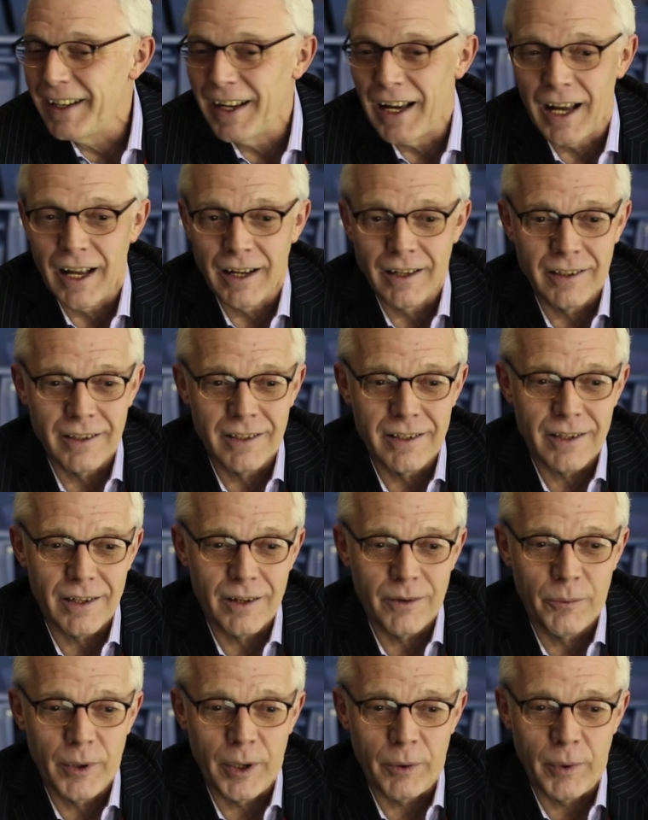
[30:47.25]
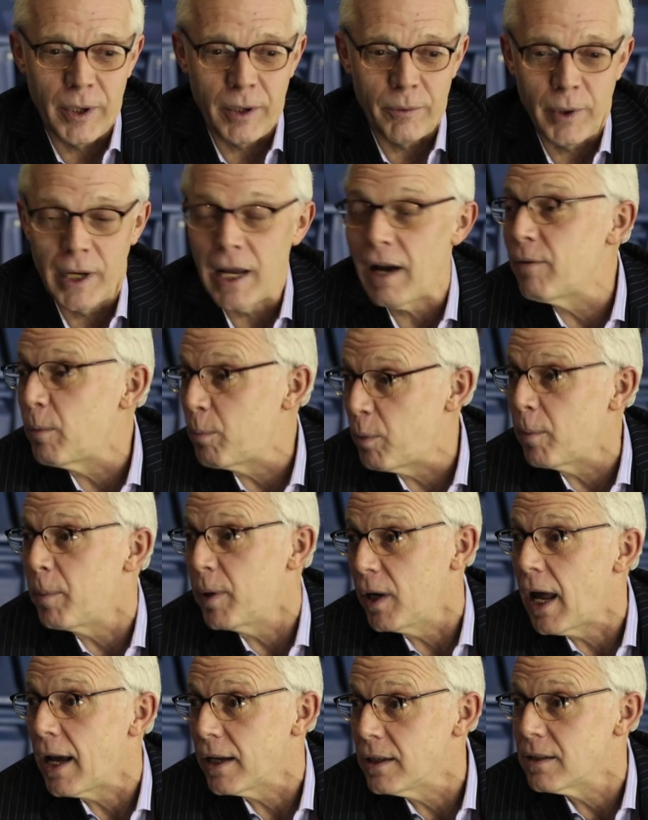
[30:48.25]
And we have a
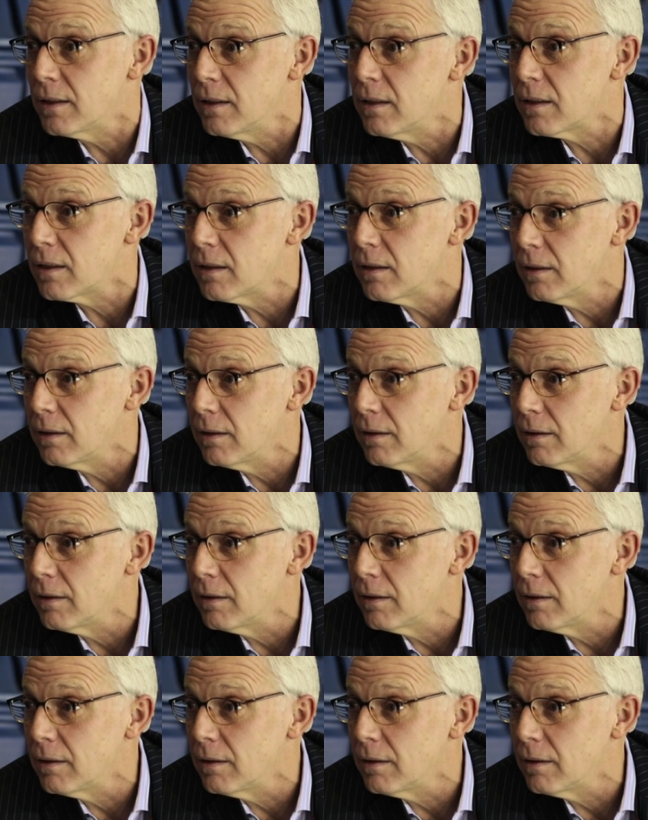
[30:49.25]
proper licence.